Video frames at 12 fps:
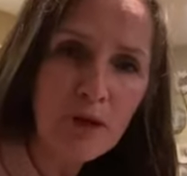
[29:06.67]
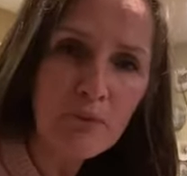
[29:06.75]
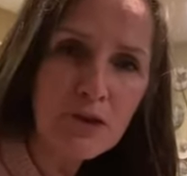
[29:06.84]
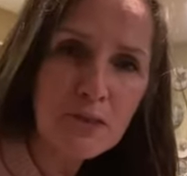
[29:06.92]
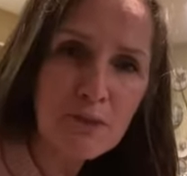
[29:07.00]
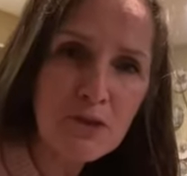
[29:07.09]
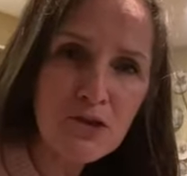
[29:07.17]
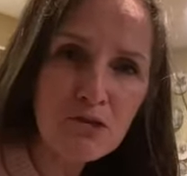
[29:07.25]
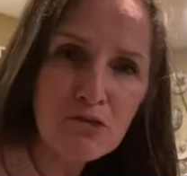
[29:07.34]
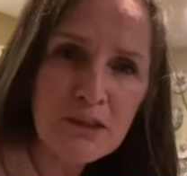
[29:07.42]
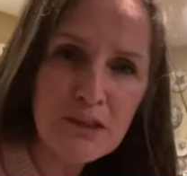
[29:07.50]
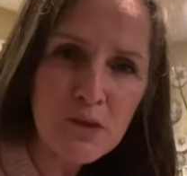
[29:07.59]
Am I supposed
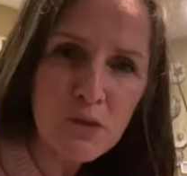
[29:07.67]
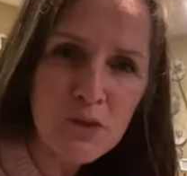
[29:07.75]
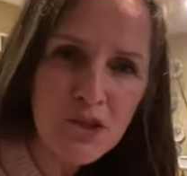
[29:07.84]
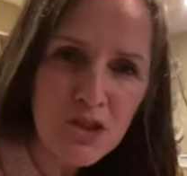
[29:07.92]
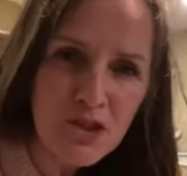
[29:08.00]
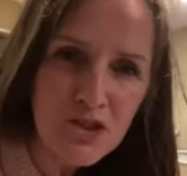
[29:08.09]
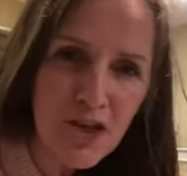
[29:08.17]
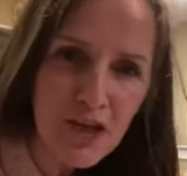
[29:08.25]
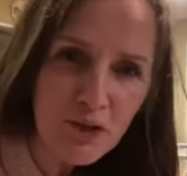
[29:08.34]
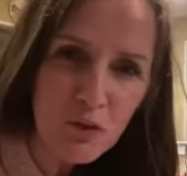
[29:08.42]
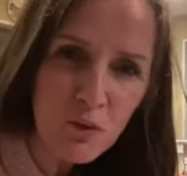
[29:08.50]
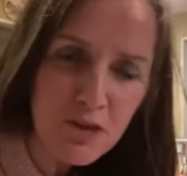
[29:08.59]
to read these questions
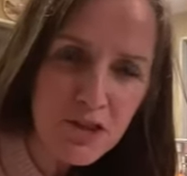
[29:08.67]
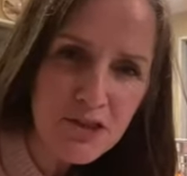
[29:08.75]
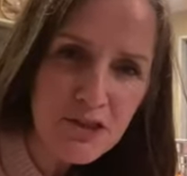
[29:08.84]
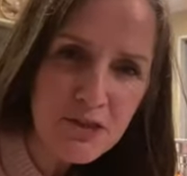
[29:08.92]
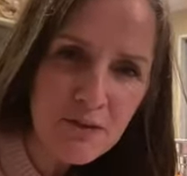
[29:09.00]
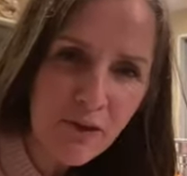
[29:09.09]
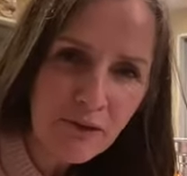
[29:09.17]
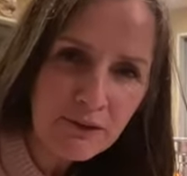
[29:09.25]
out or just...